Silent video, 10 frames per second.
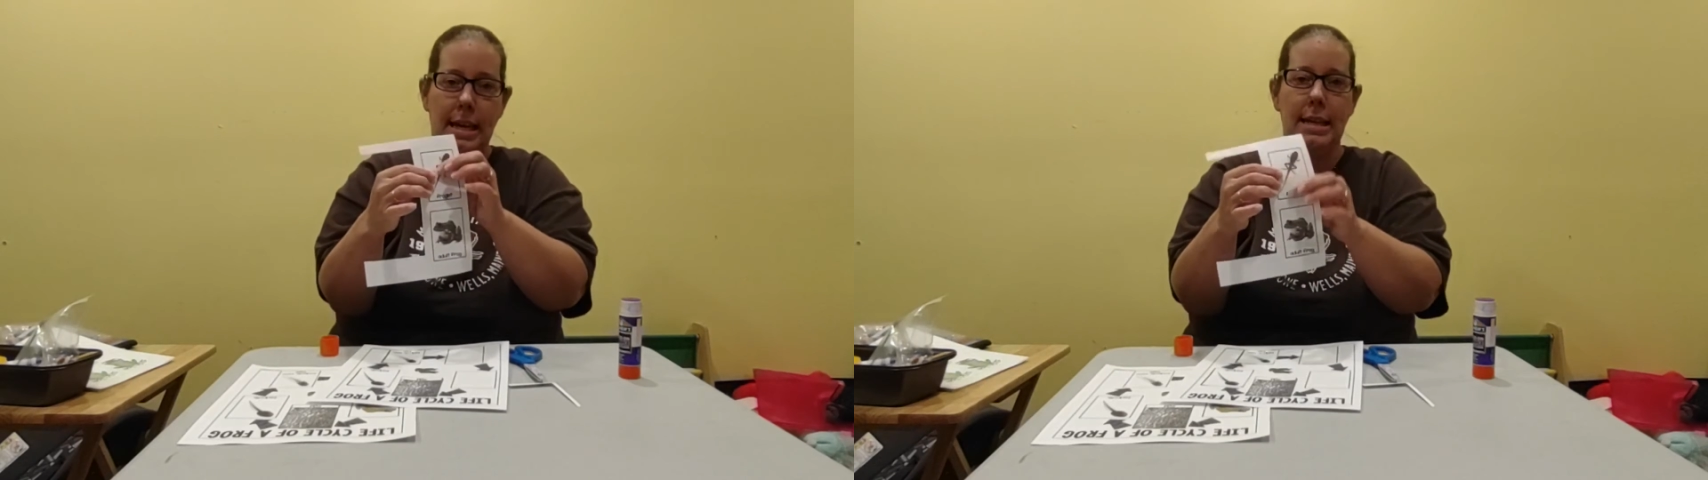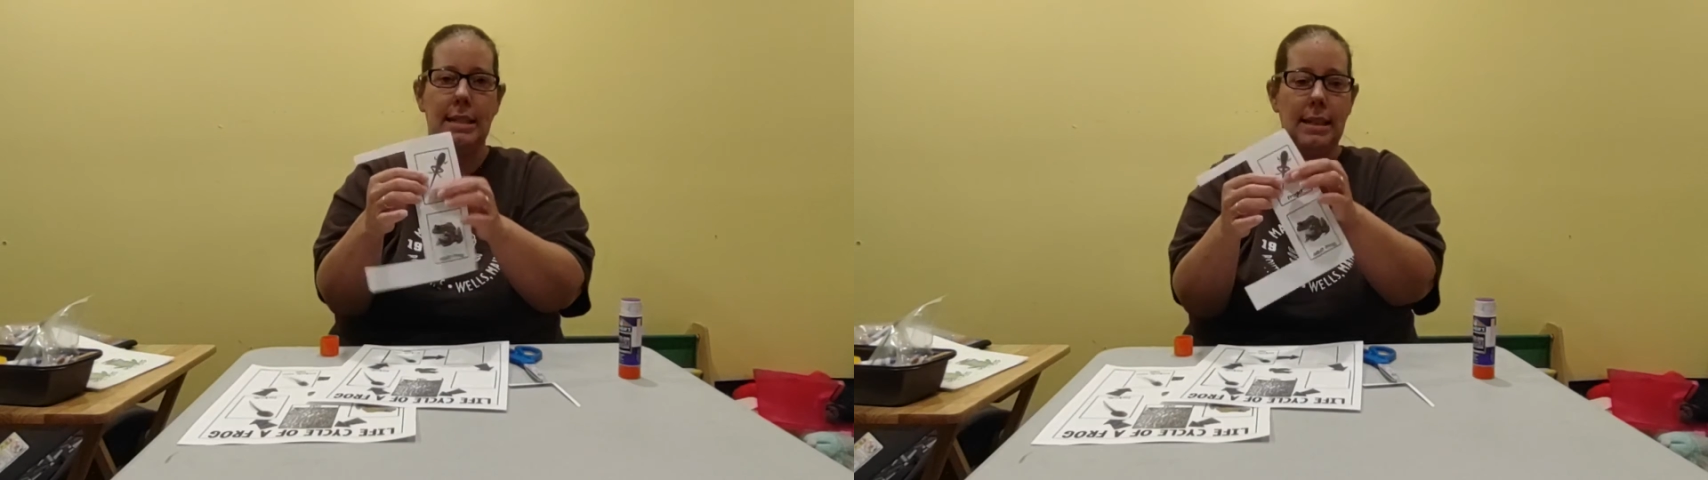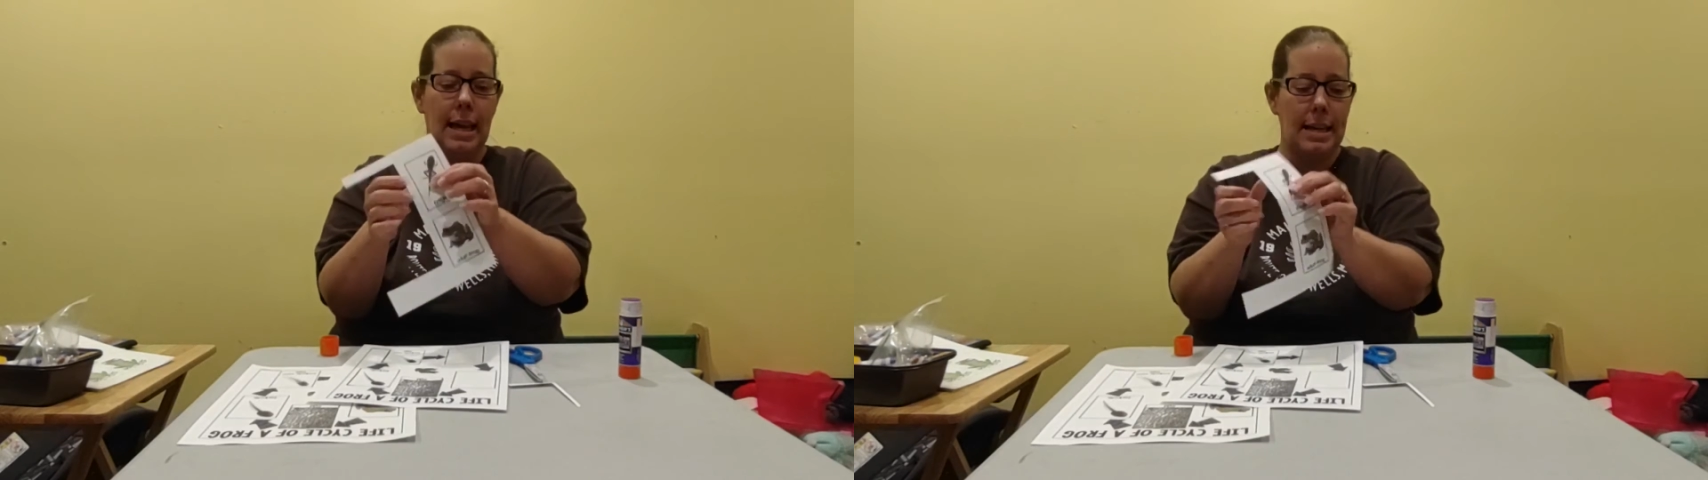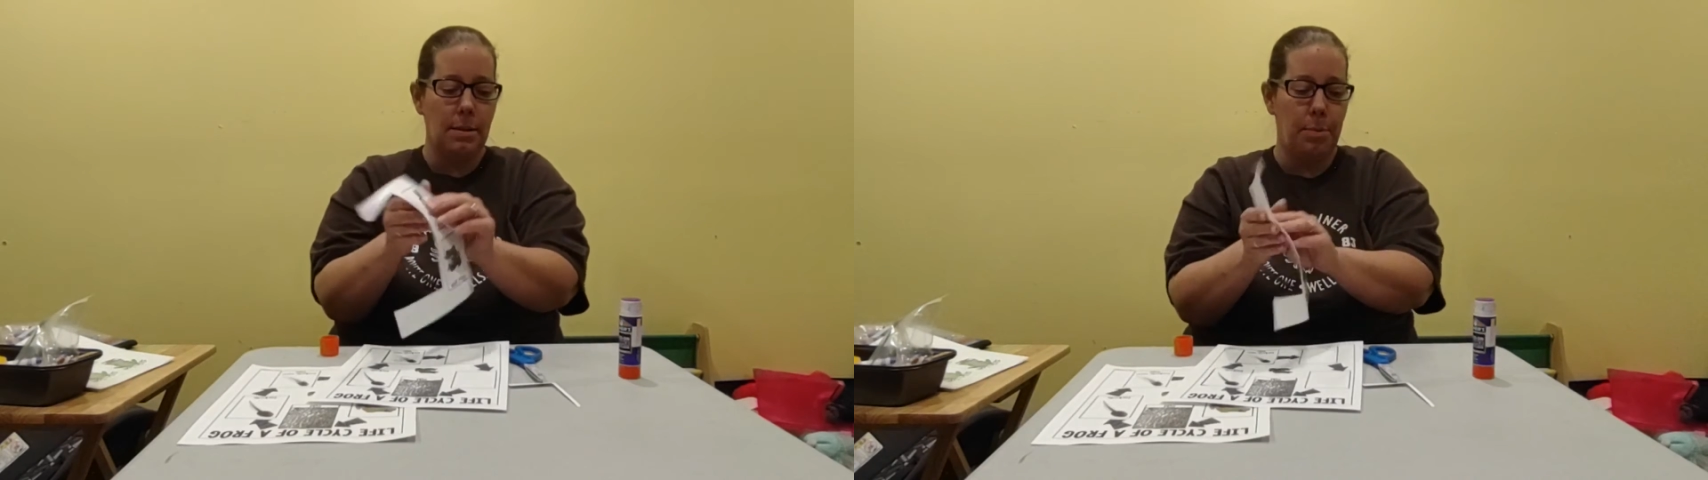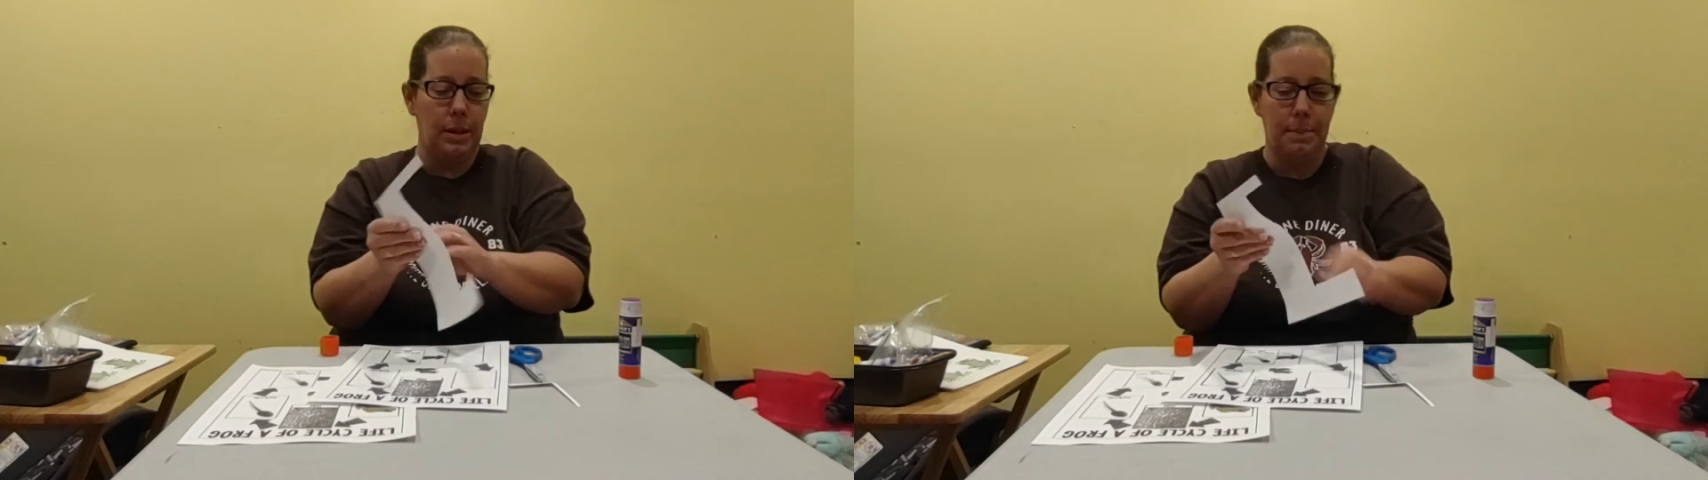He still has
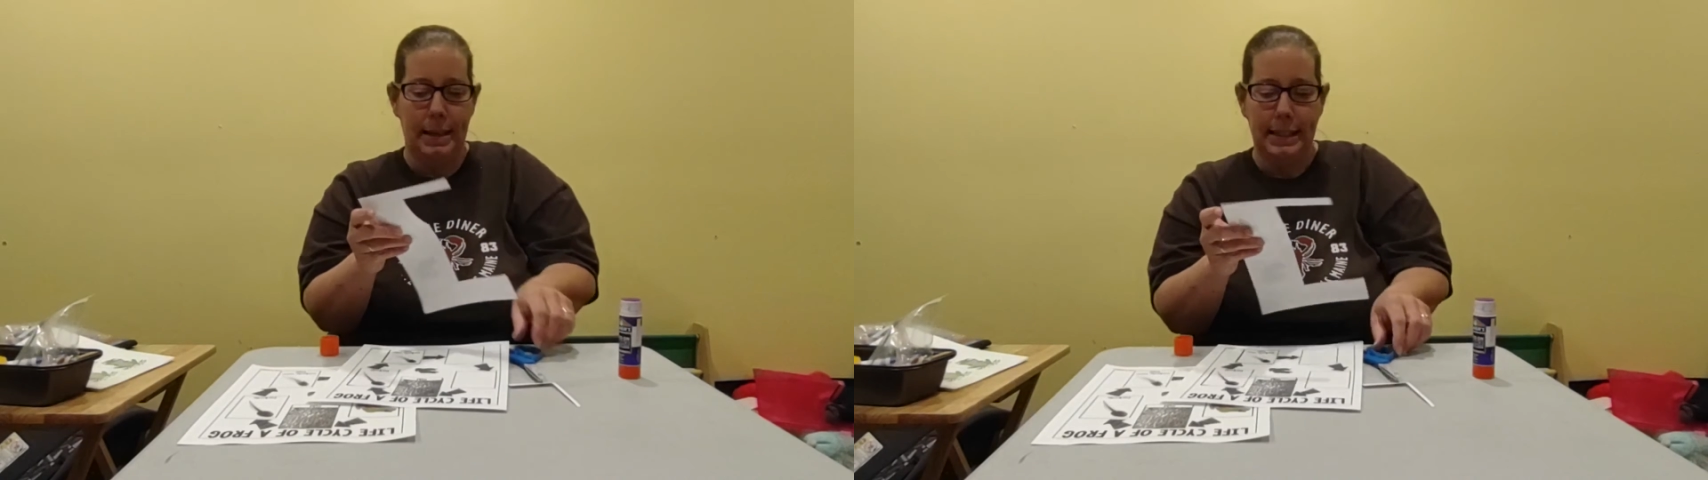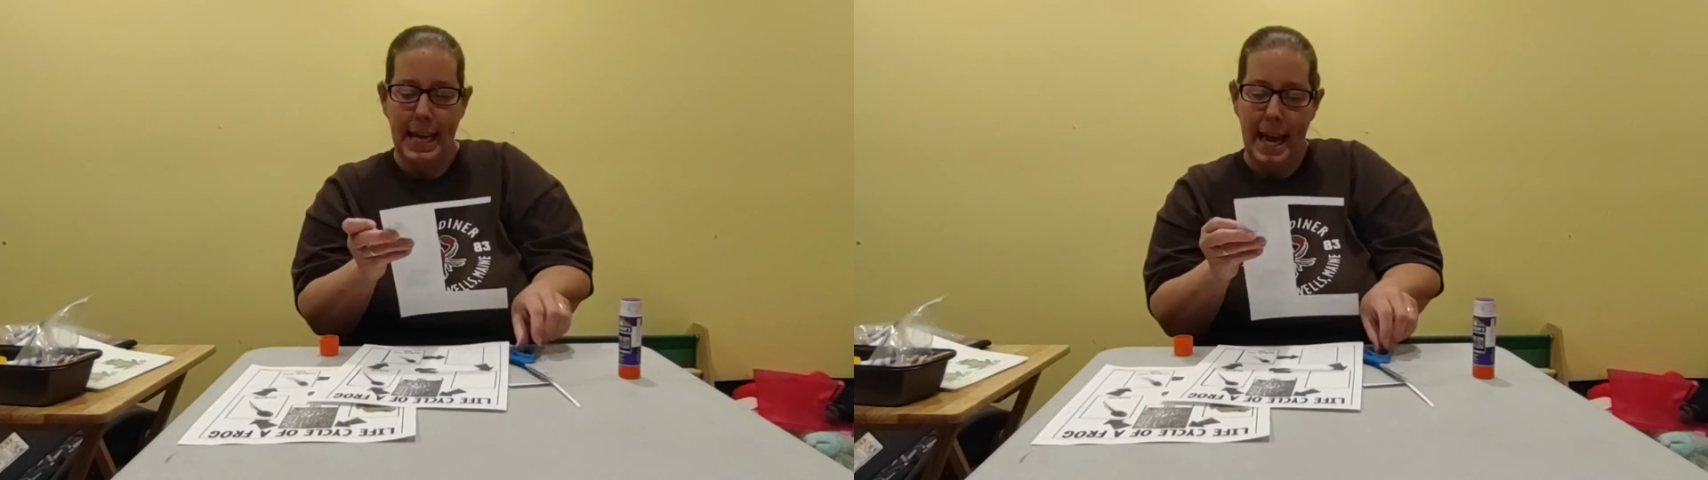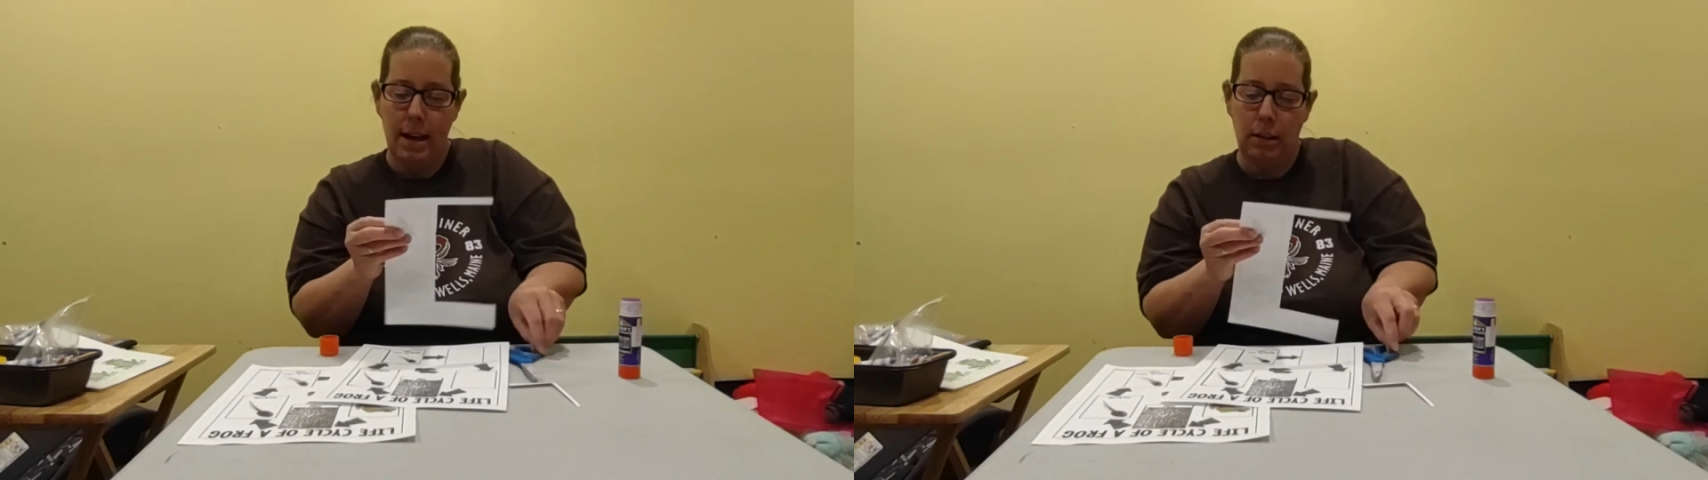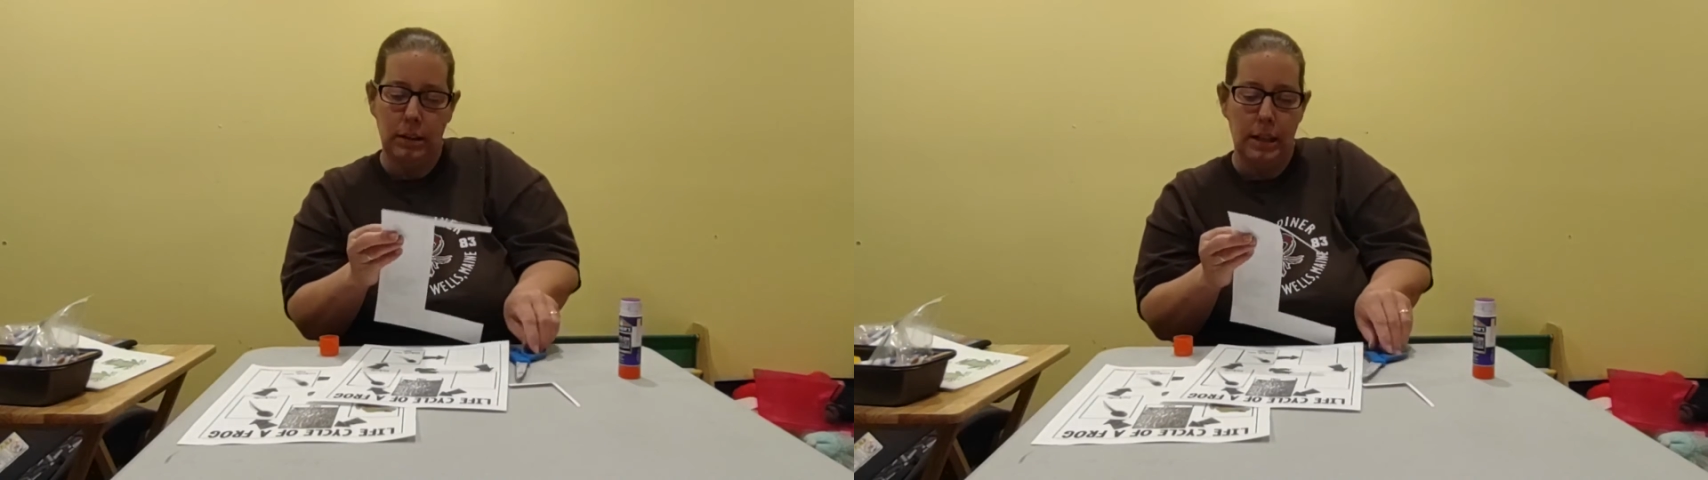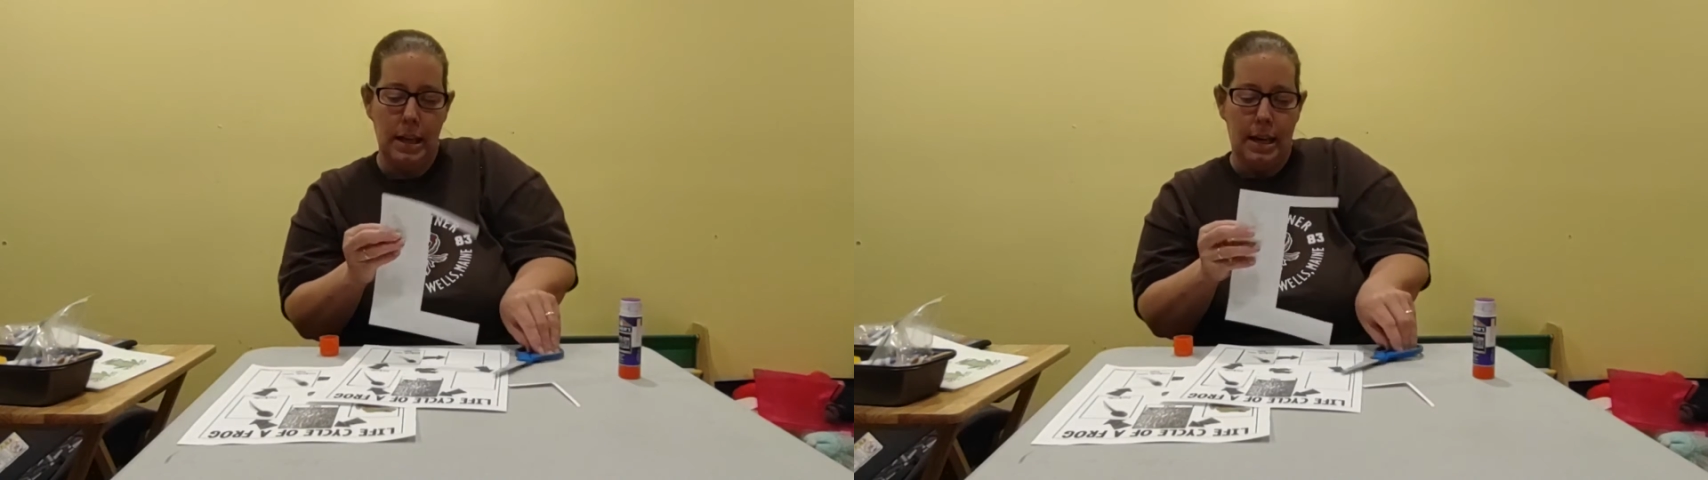a pretty big tail,